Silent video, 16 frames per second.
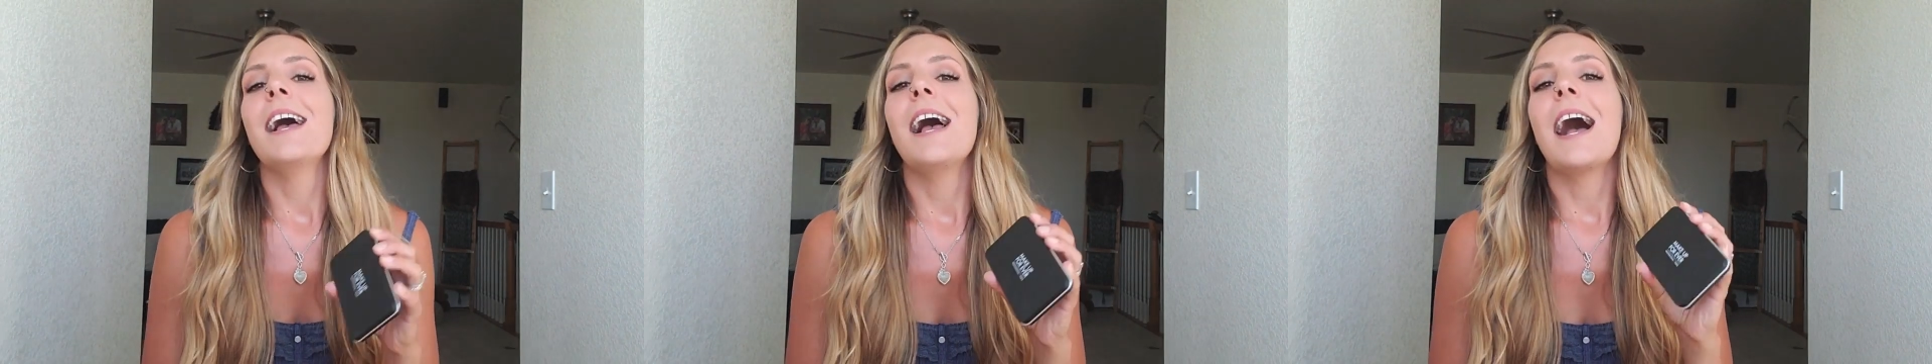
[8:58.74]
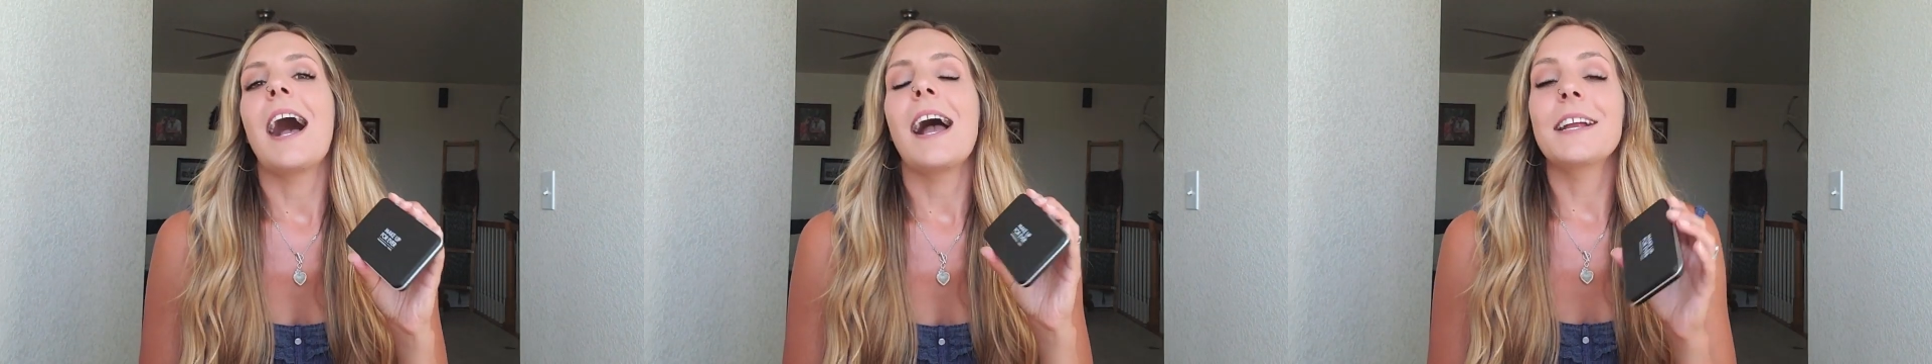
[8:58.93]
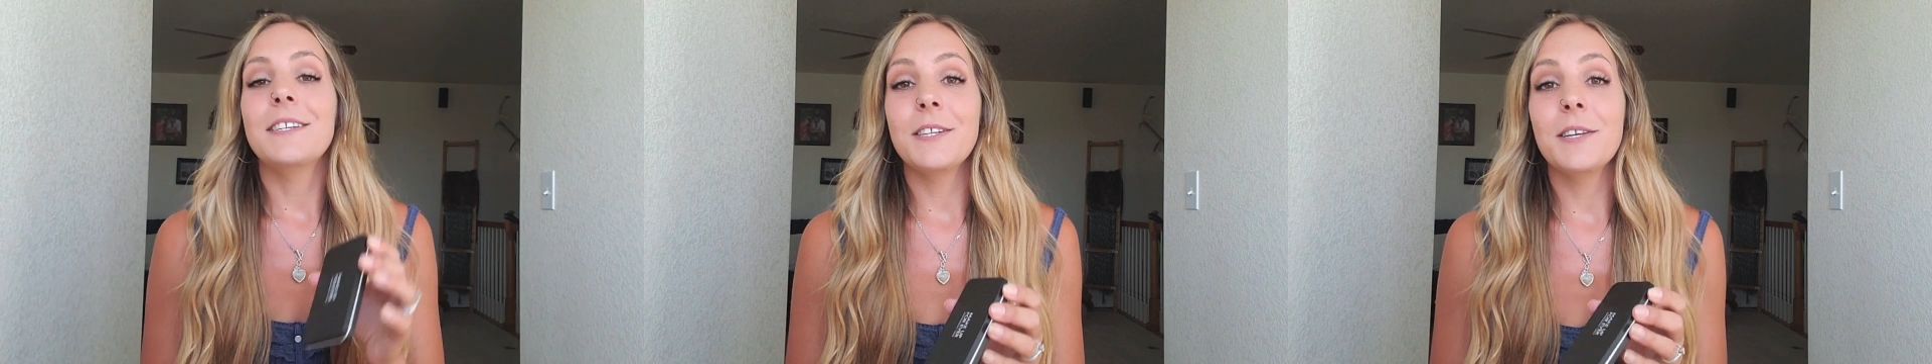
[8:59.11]

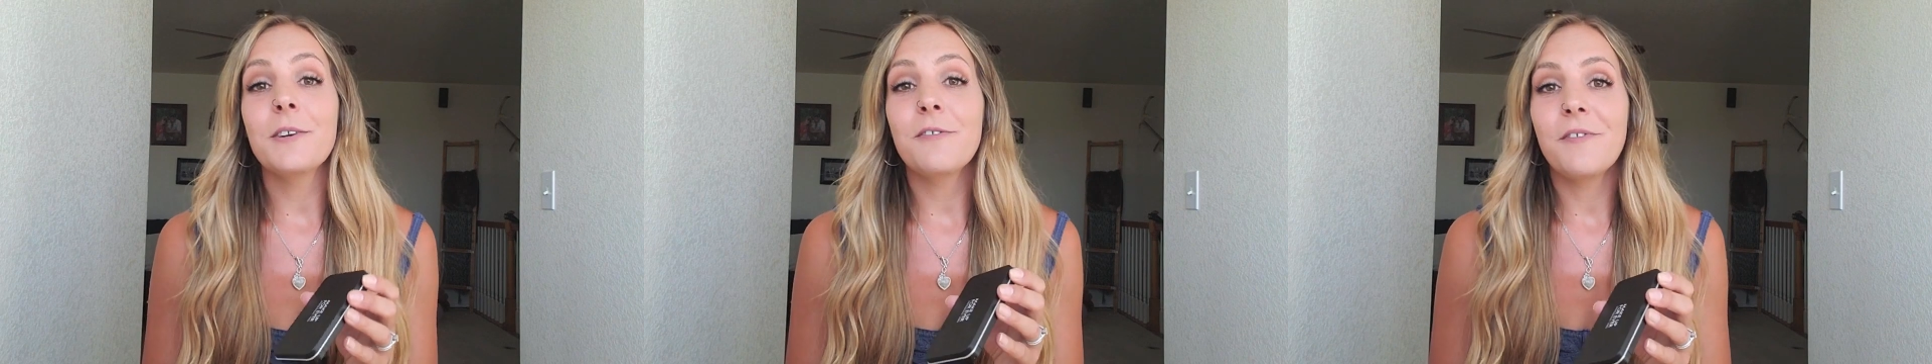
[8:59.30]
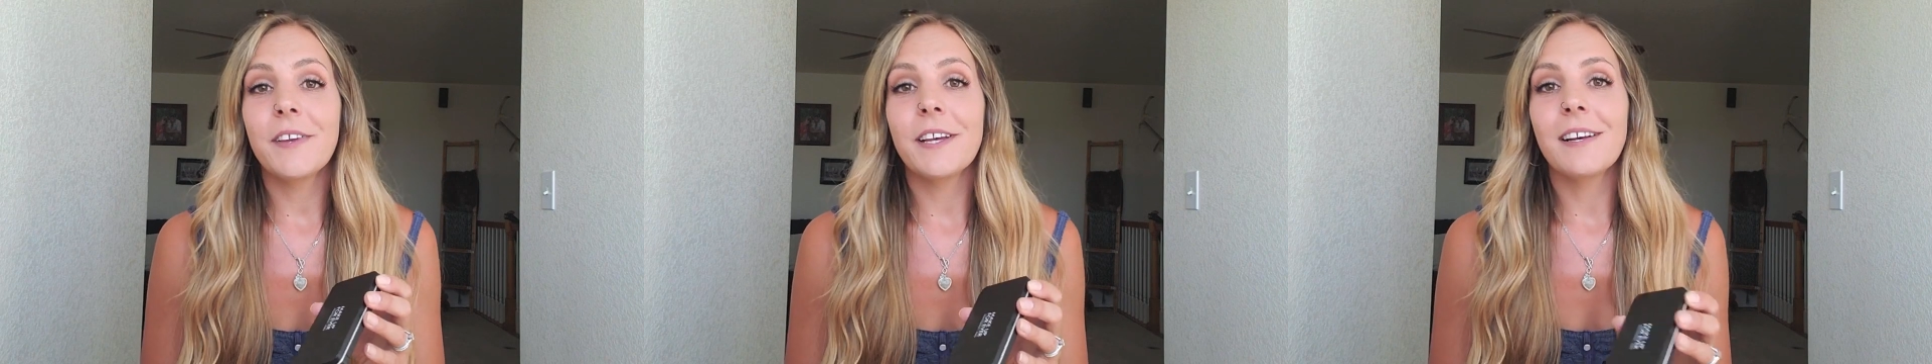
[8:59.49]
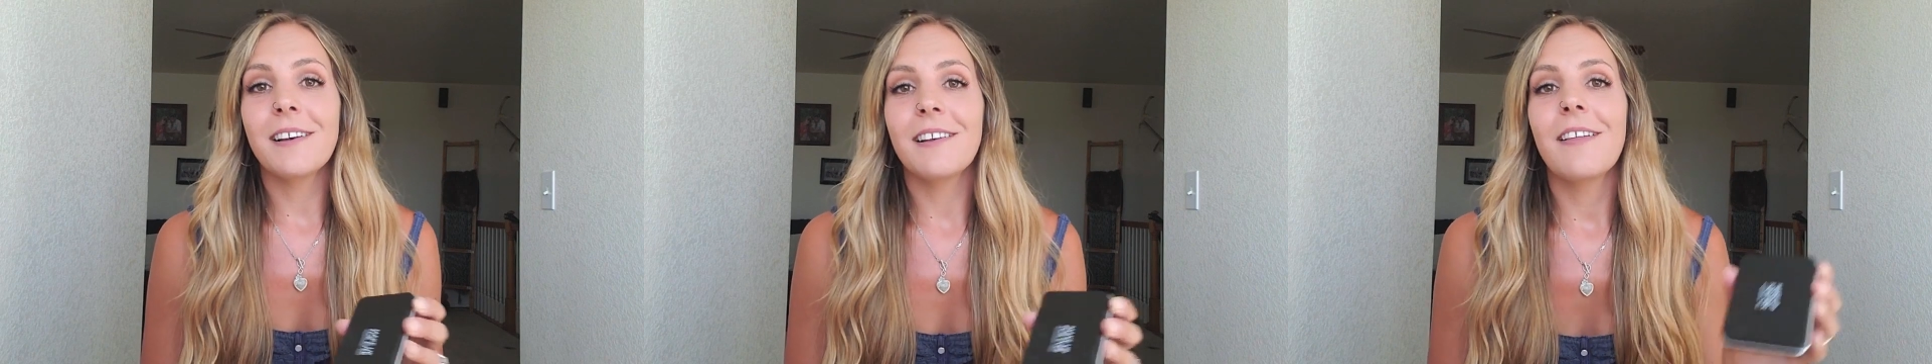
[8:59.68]
I do
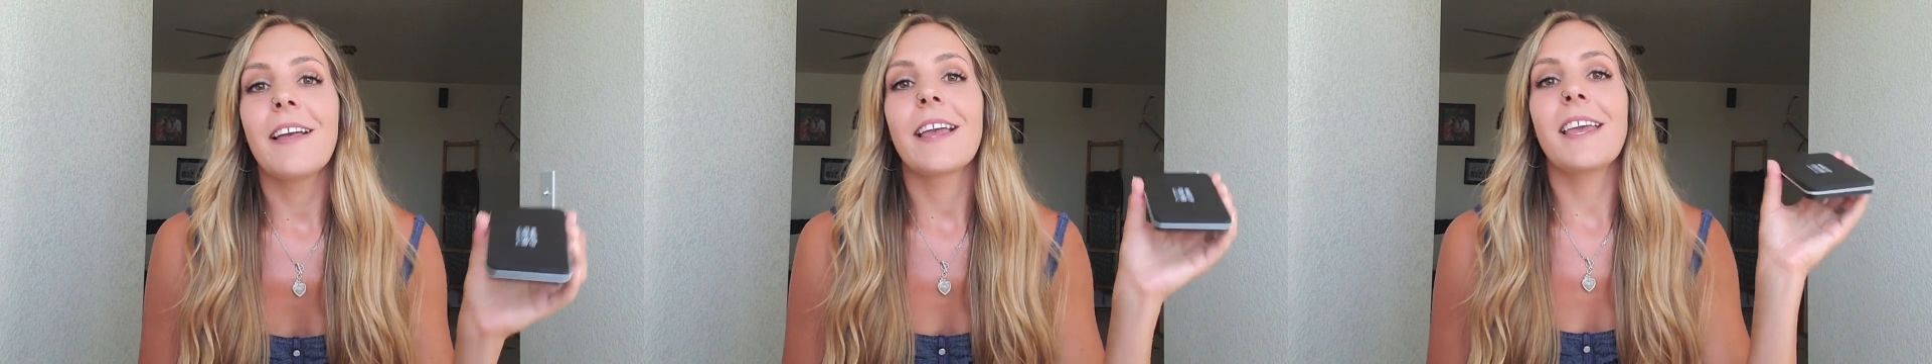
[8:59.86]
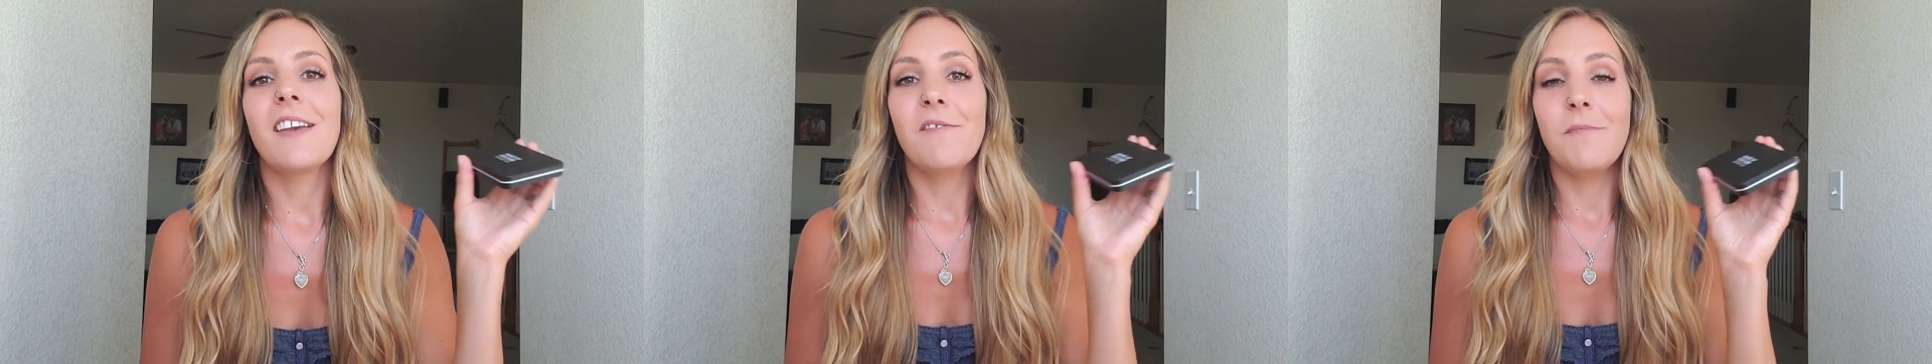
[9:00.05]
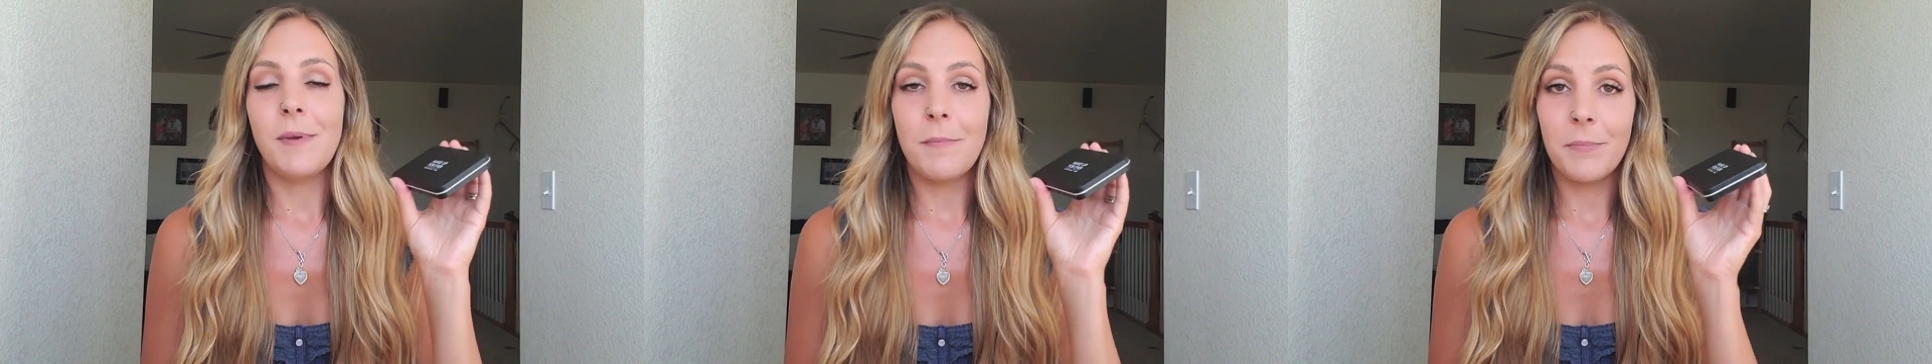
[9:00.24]
feel it
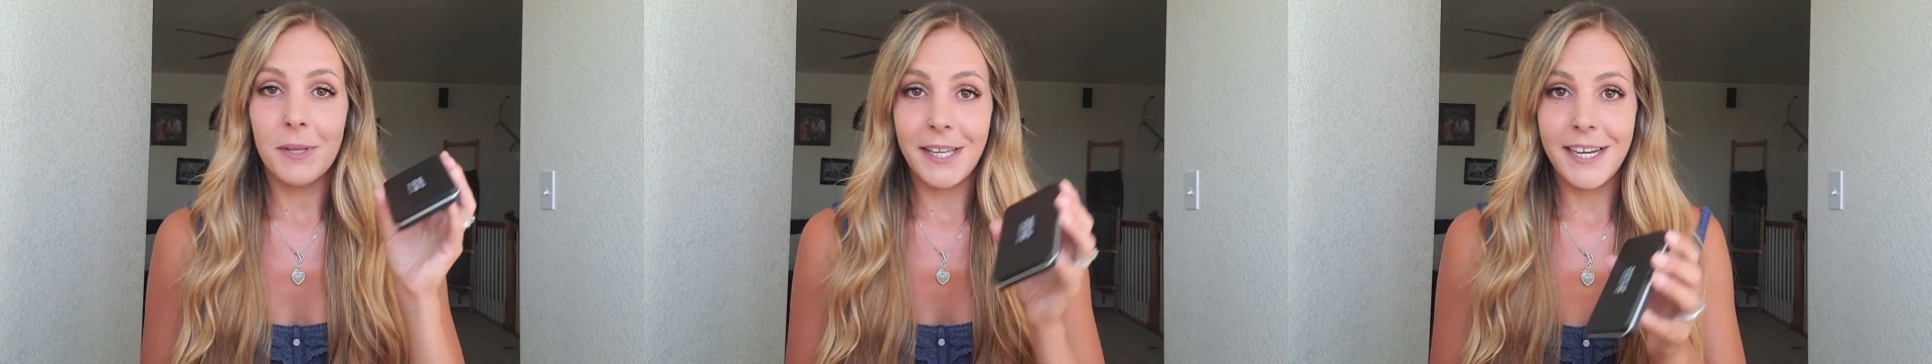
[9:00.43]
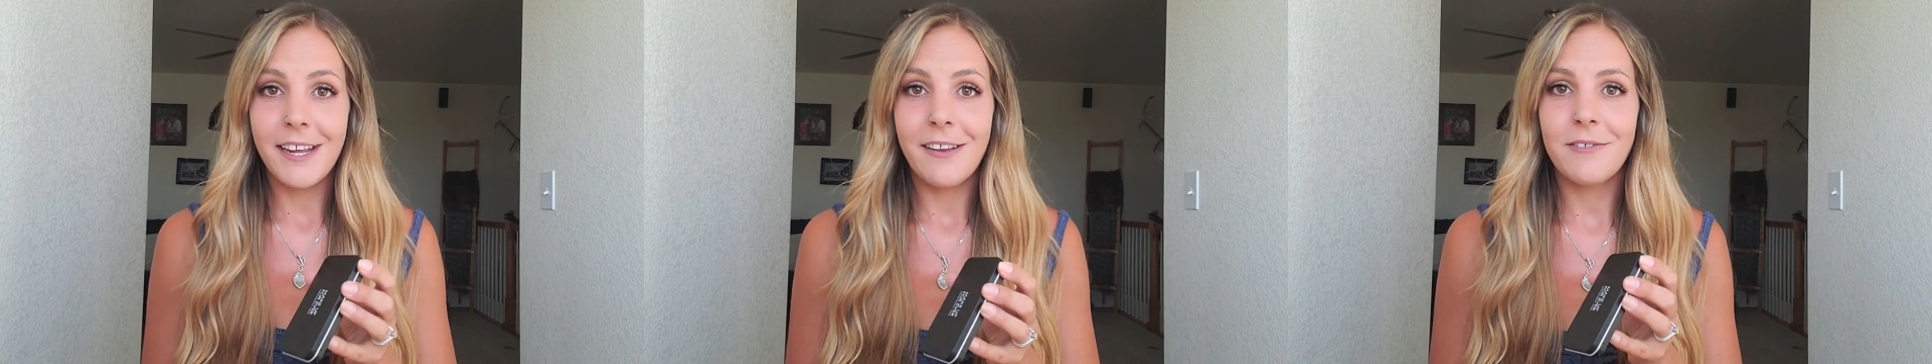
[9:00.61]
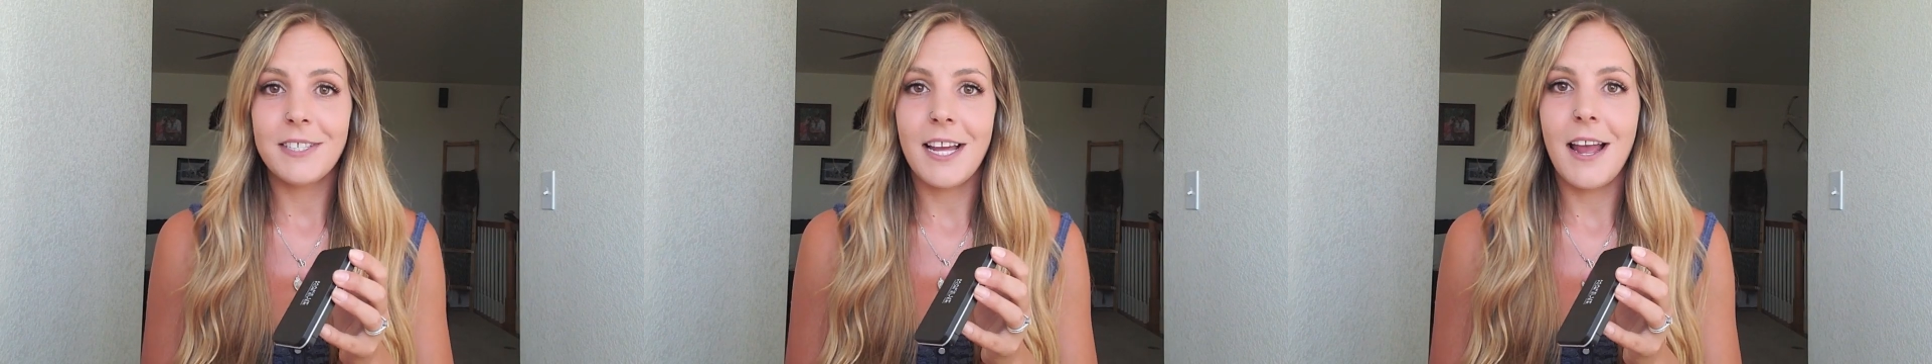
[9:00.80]
gave me plenty
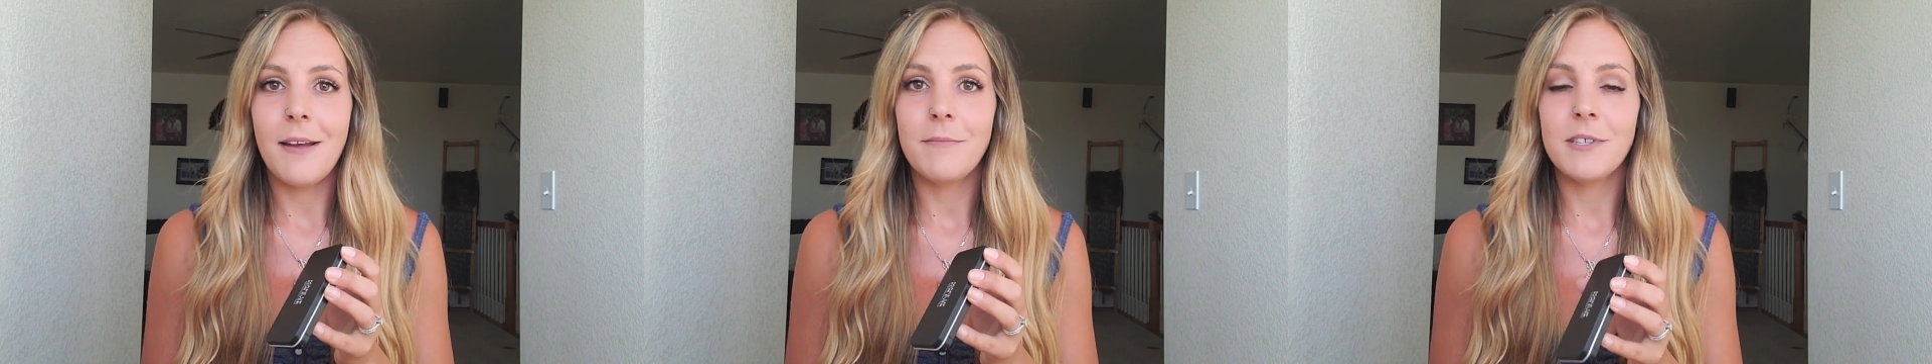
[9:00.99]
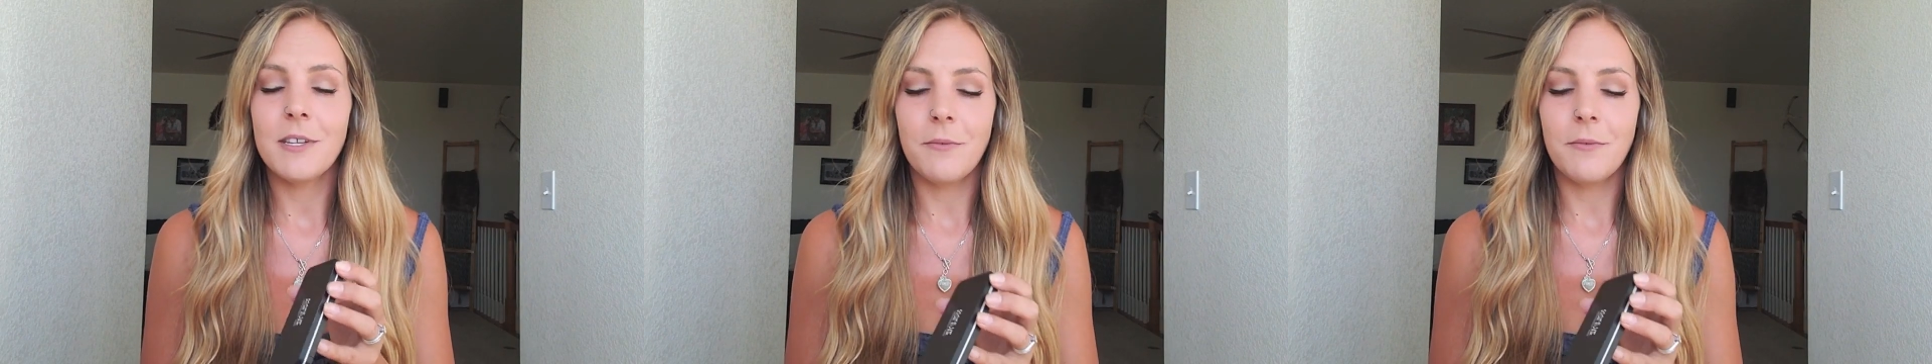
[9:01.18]
of time to